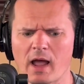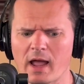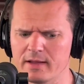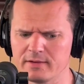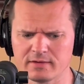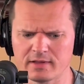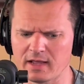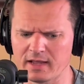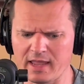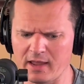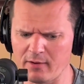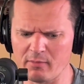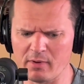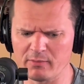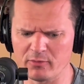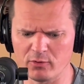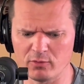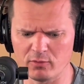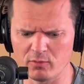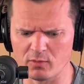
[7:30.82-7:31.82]
I can't
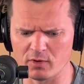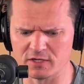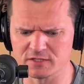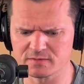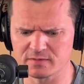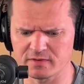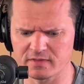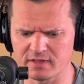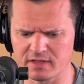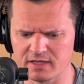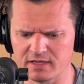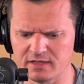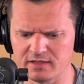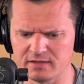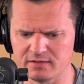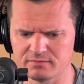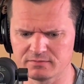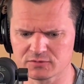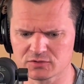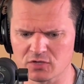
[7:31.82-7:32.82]
remember who it was, but they
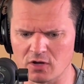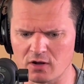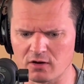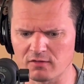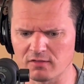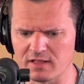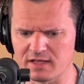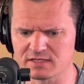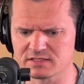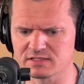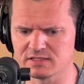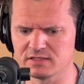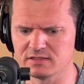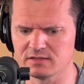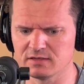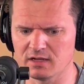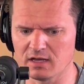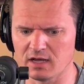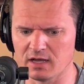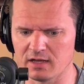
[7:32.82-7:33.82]
taught a
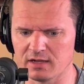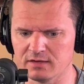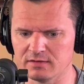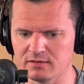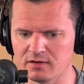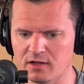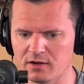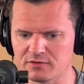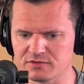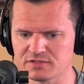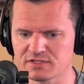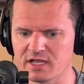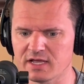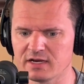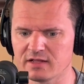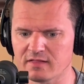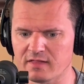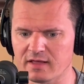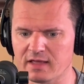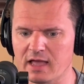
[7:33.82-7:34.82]
lesson on
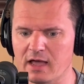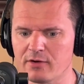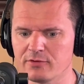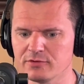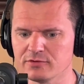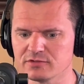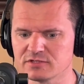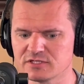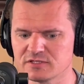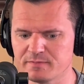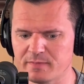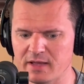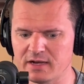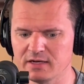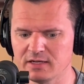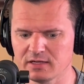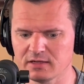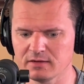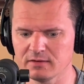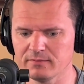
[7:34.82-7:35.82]
understanding like how you're
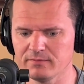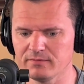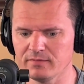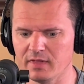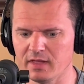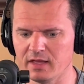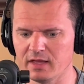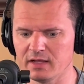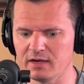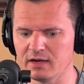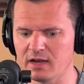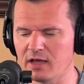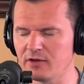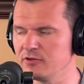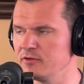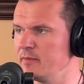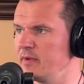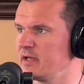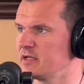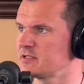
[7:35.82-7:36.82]
spending and how
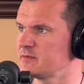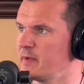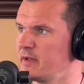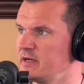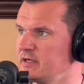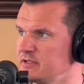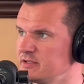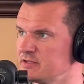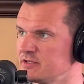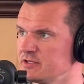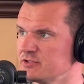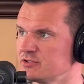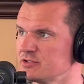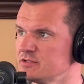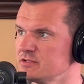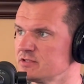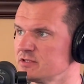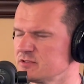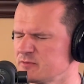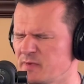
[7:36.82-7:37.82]
you make spending
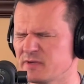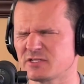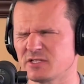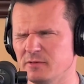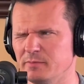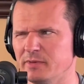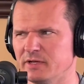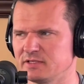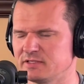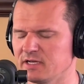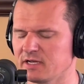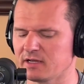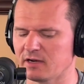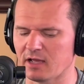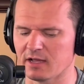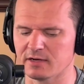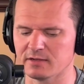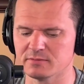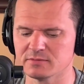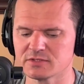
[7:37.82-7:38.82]
decisions, especially big ticket
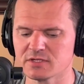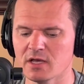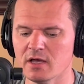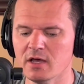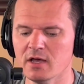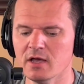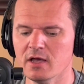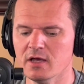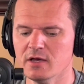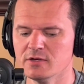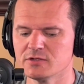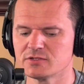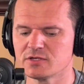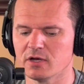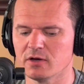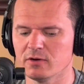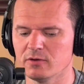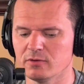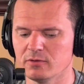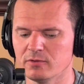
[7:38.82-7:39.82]
items.
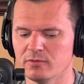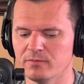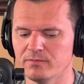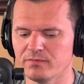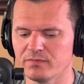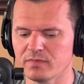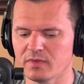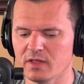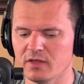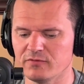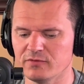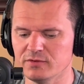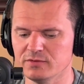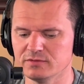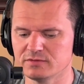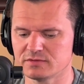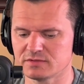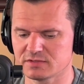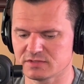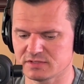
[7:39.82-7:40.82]
So if you
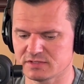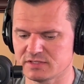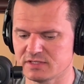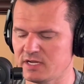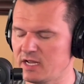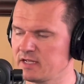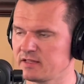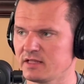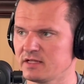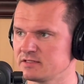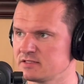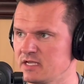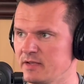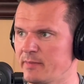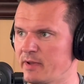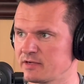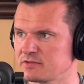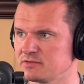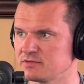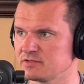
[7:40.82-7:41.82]
take that same
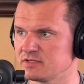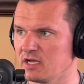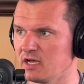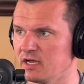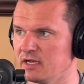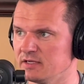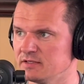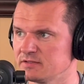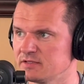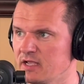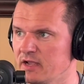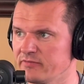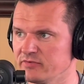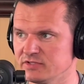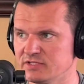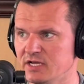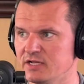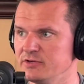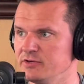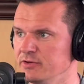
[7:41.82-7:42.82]
exercise every
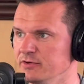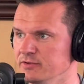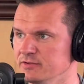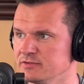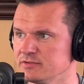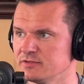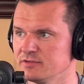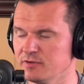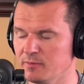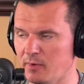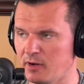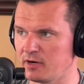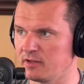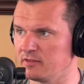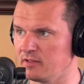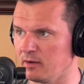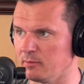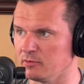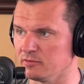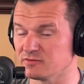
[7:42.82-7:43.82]
10 years, your money
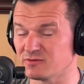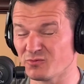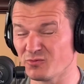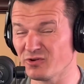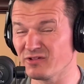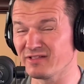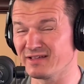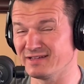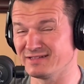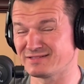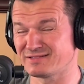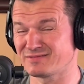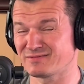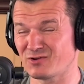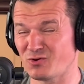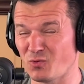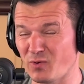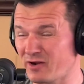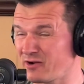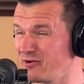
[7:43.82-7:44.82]
doubles. Really, it's
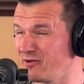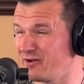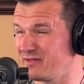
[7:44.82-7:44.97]
quicker.